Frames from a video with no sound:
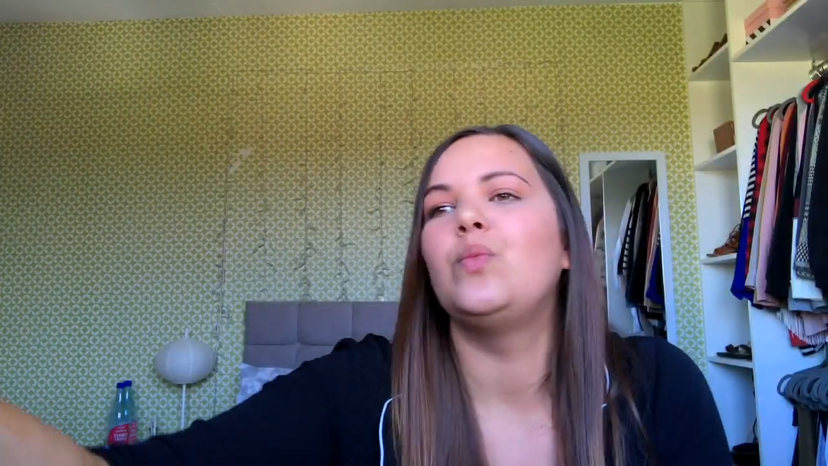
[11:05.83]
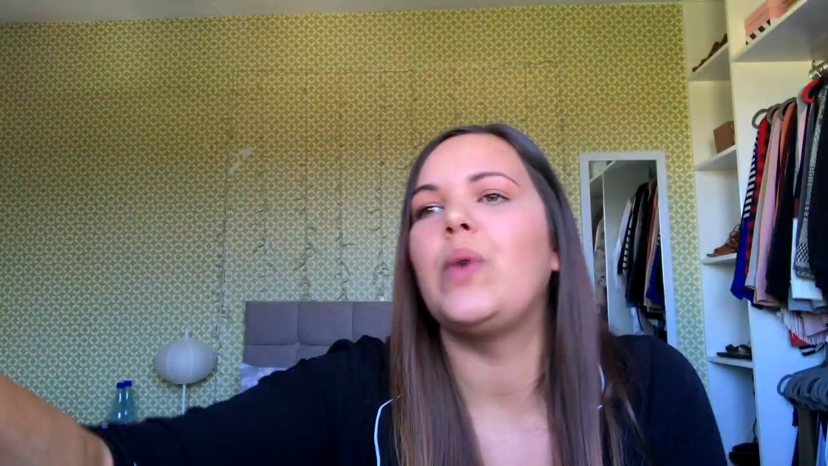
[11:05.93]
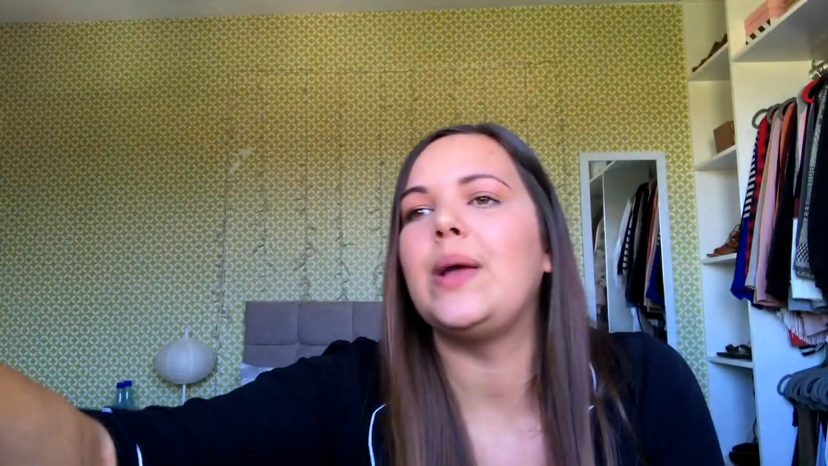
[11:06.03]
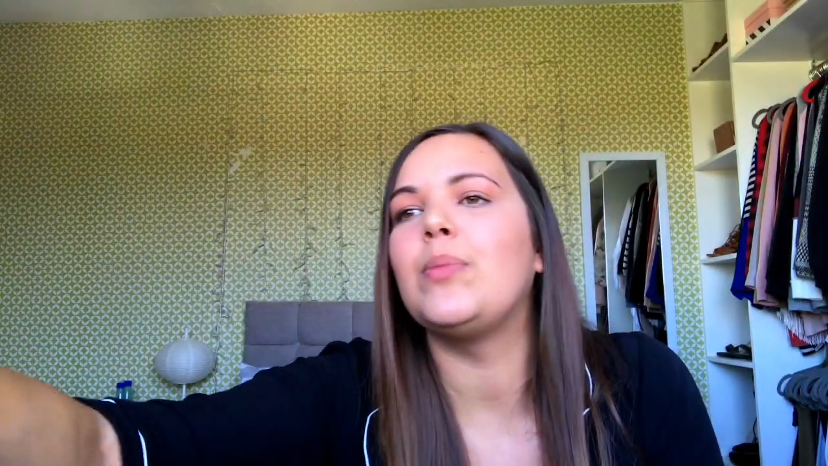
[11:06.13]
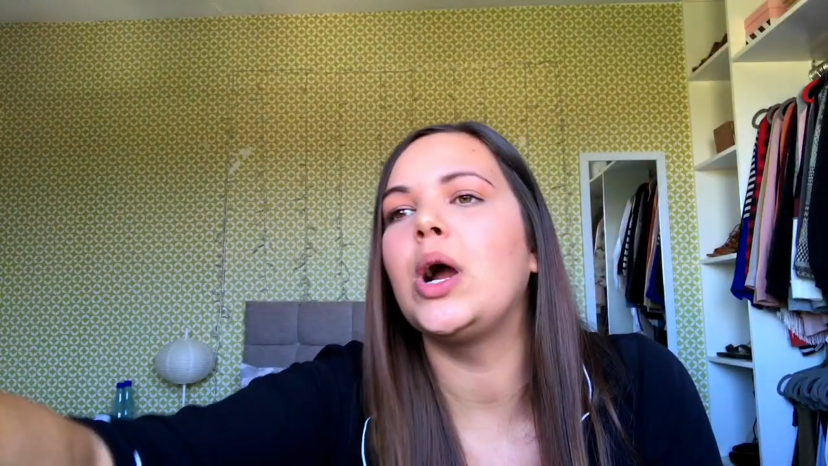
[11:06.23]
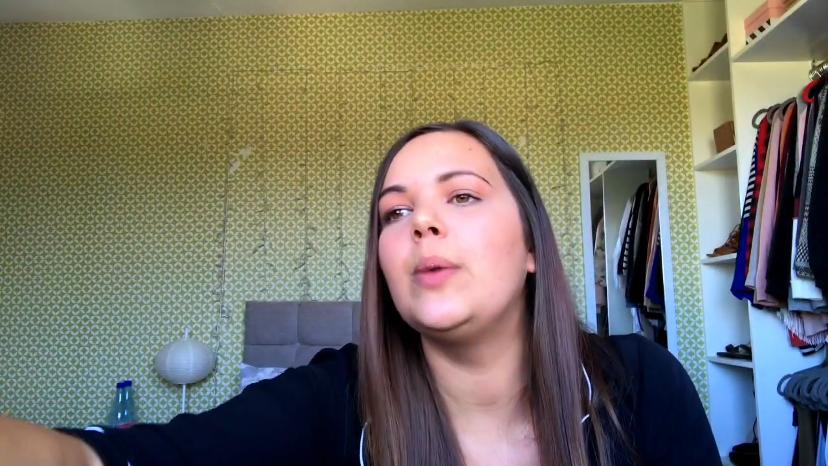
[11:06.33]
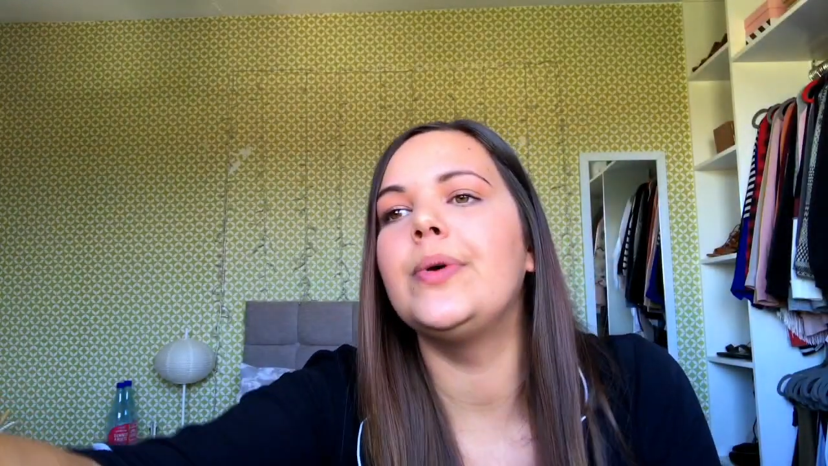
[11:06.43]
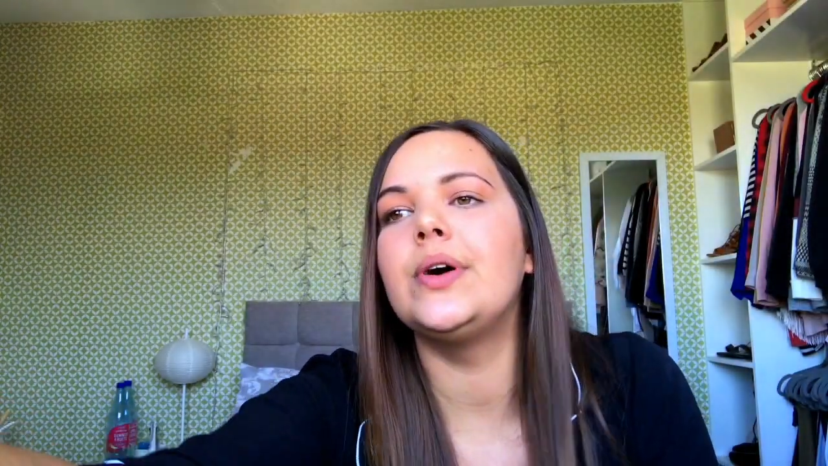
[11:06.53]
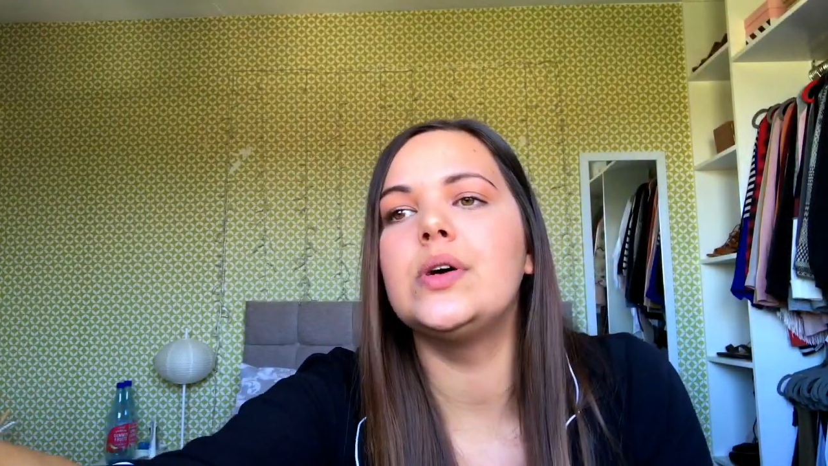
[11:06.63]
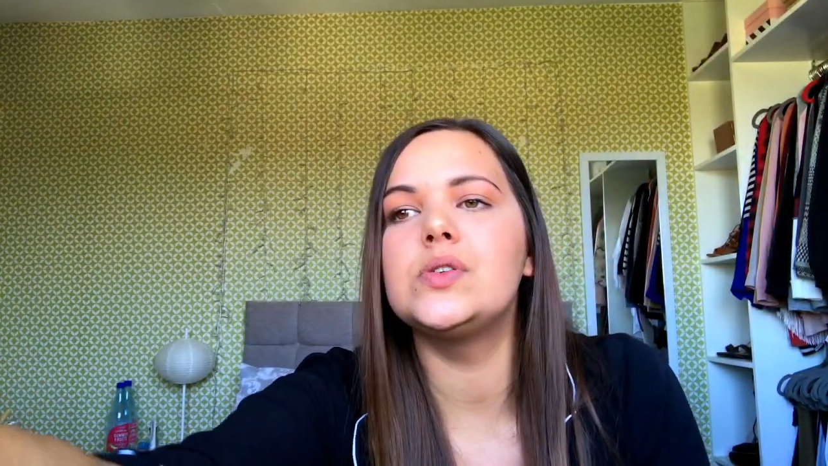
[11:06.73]
white
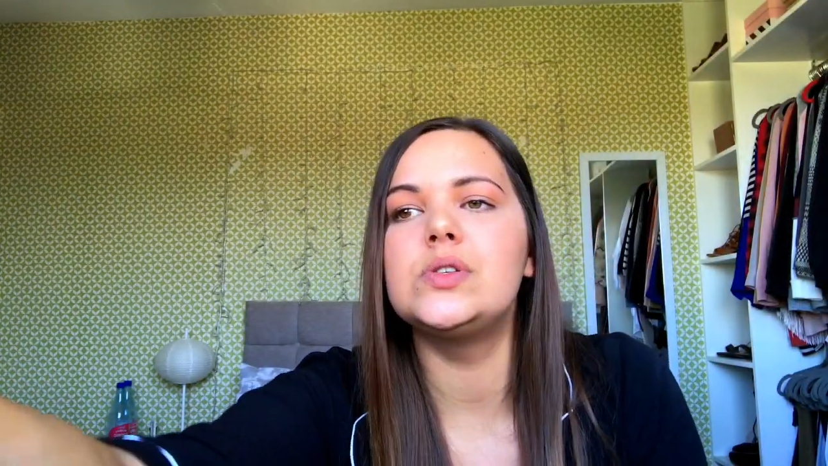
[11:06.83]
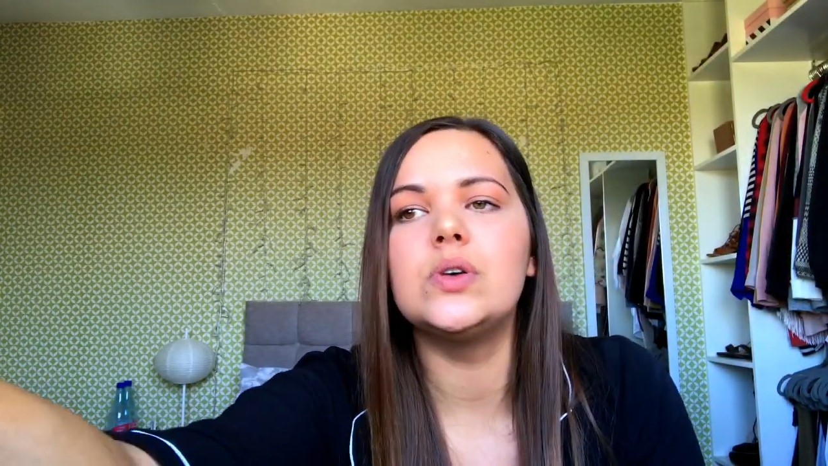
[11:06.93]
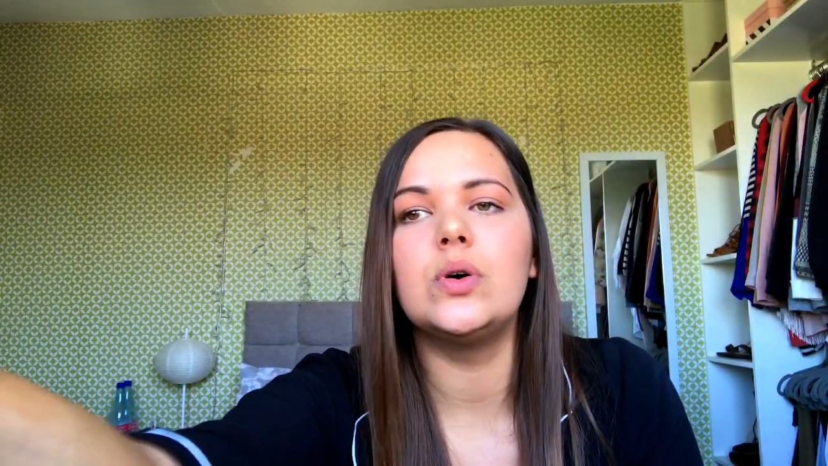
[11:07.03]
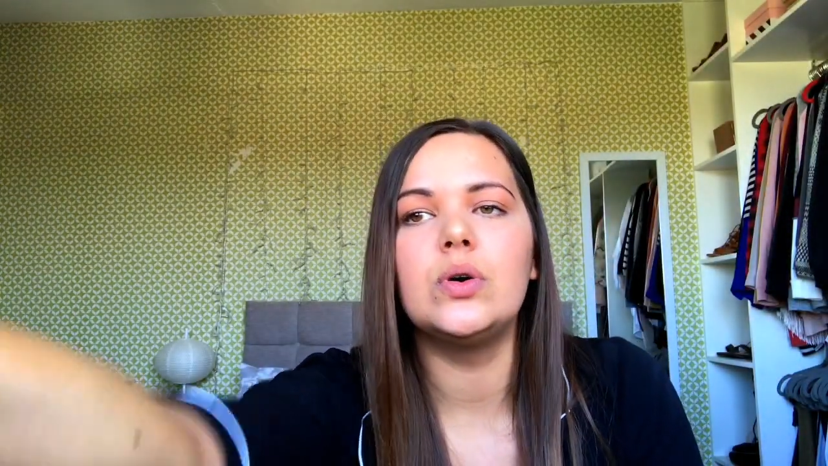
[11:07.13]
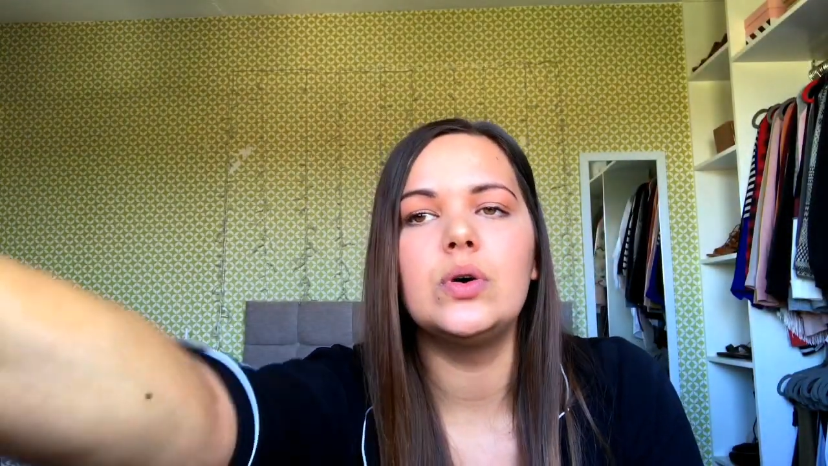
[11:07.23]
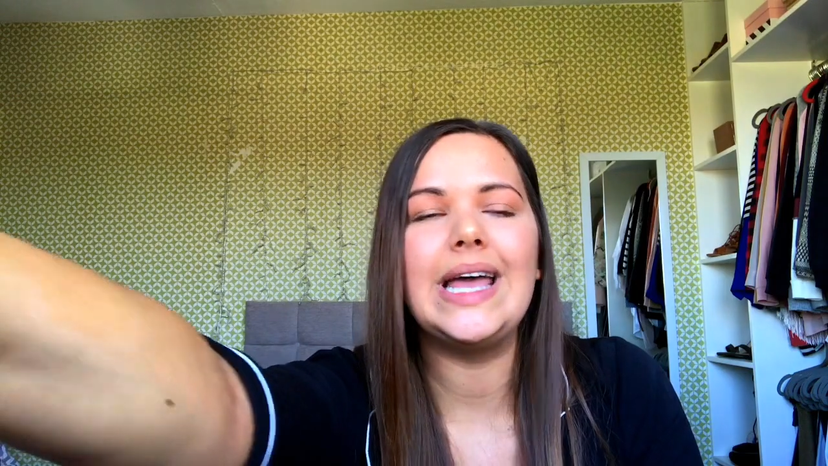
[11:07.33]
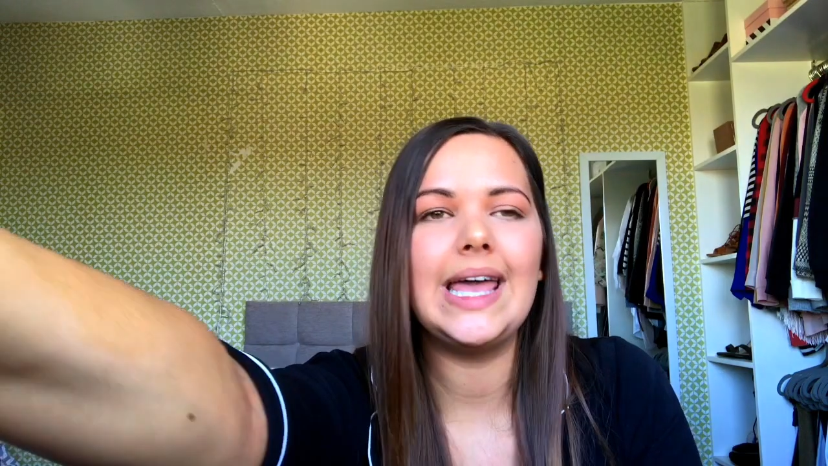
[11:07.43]
marble, so